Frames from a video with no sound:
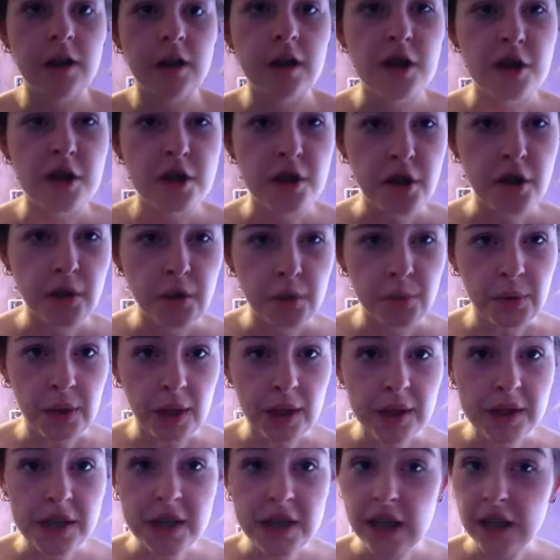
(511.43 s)
So
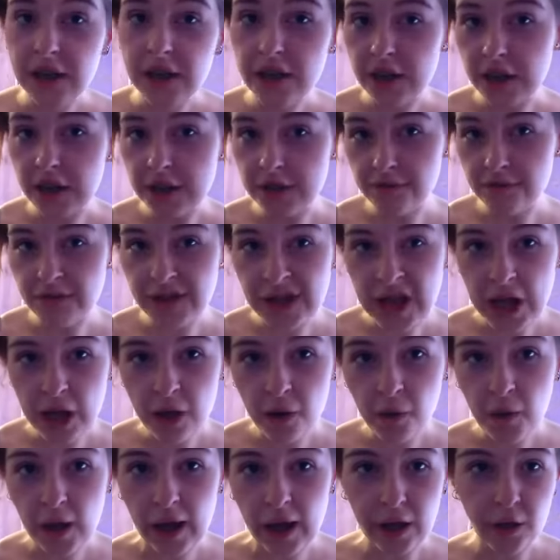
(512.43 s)
that's the end of this video.
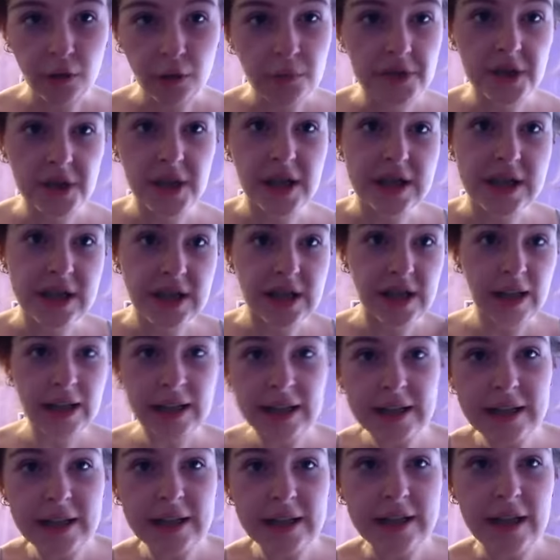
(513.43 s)
I hope you guys
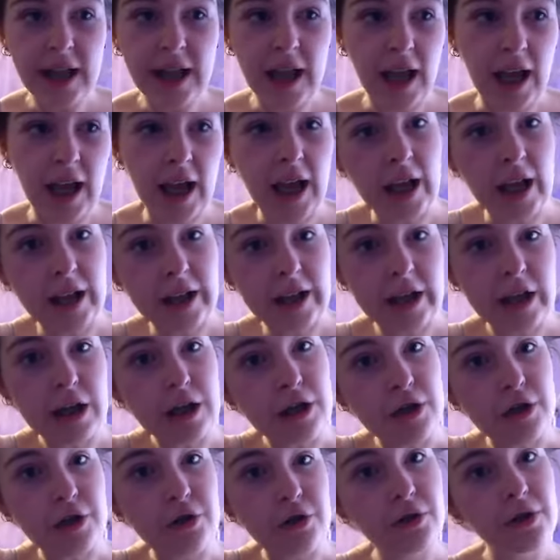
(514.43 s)
liked it. I
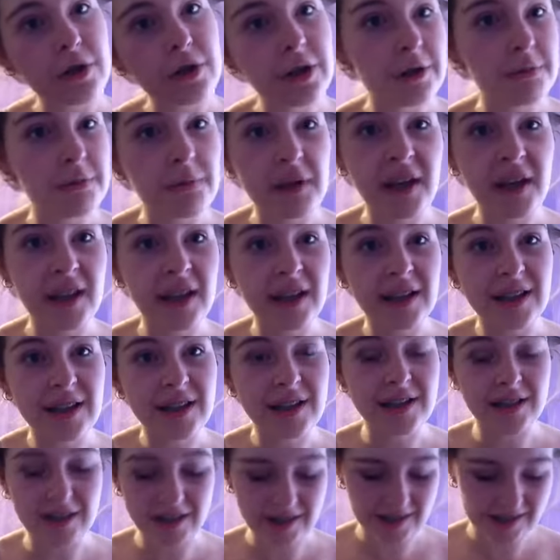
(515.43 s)
enjoyed making this
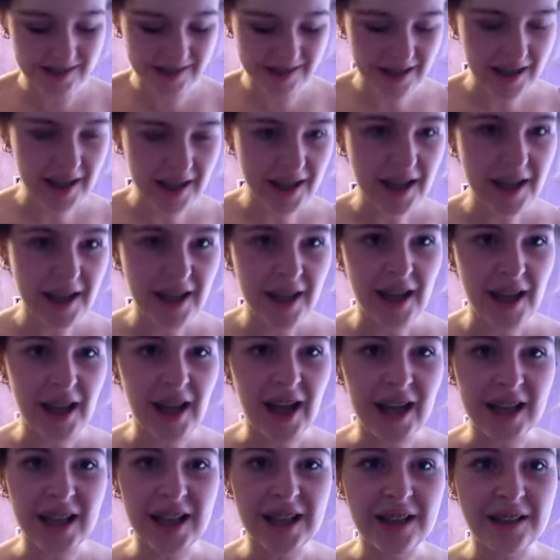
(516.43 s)
because
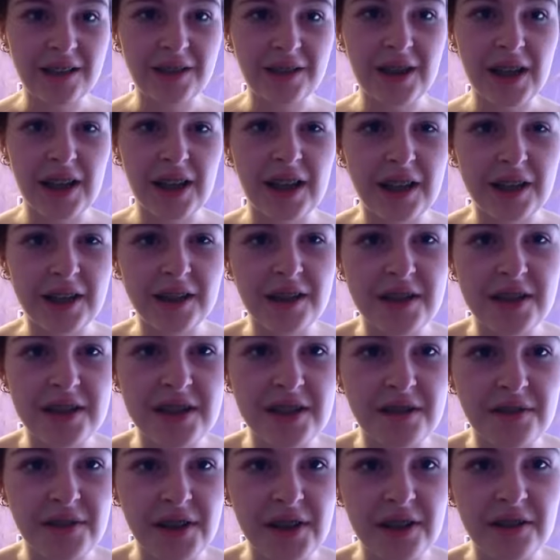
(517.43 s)
I like looking at the
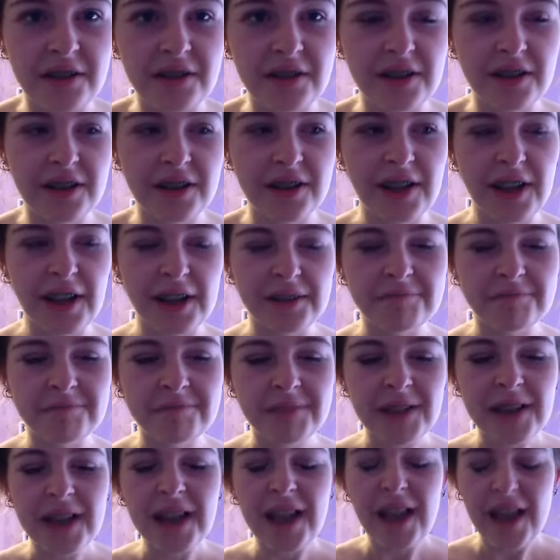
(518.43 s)
stuff I got. Yeah.
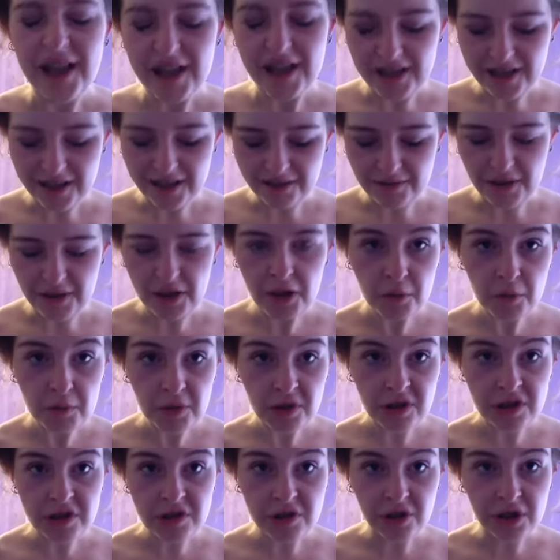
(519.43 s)
Um, I hope you
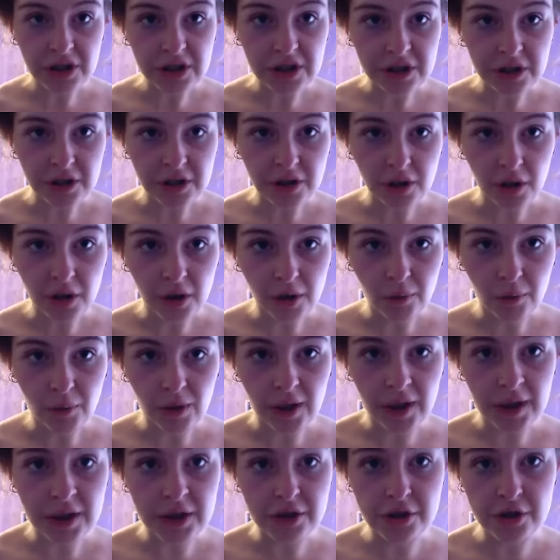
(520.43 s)
enjoyed what
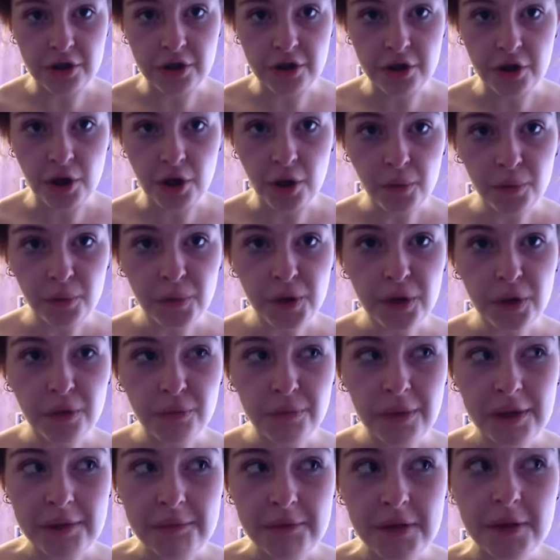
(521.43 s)
I just shown you
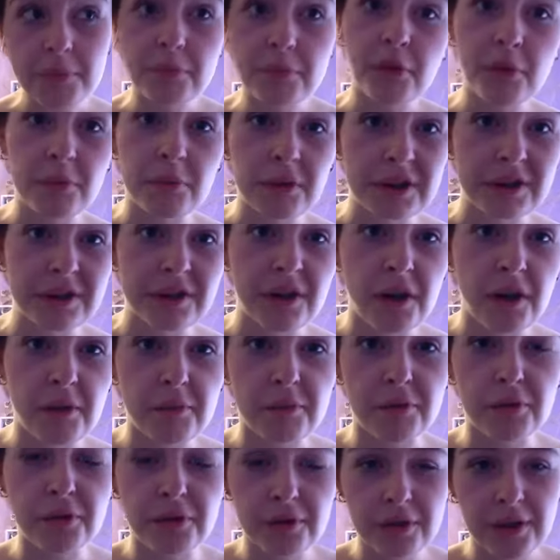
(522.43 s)
maybe. Probably not,
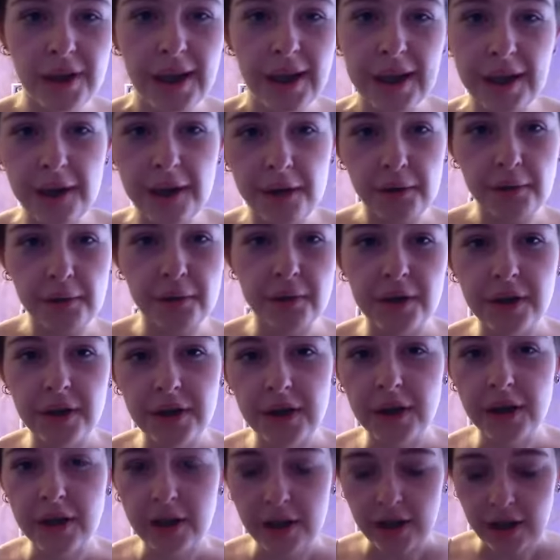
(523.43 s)
but hey ho.
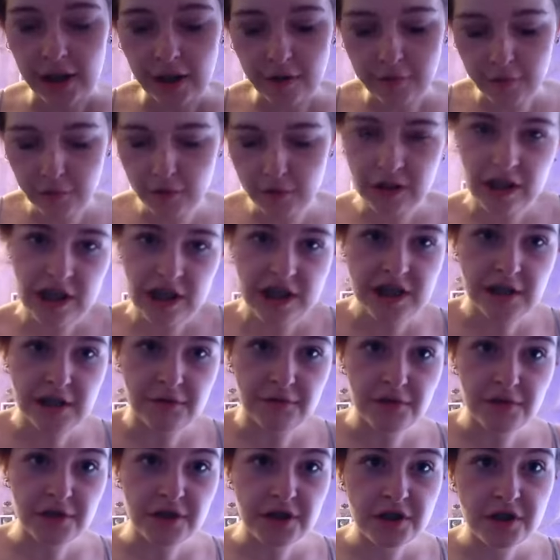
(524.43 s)
Everyone likes
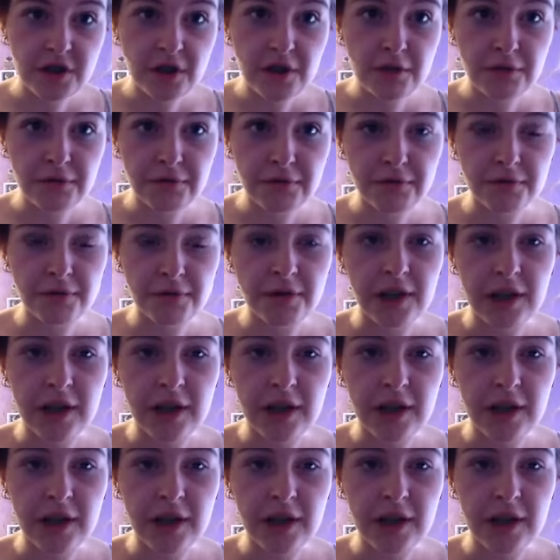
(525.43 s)
different stuff.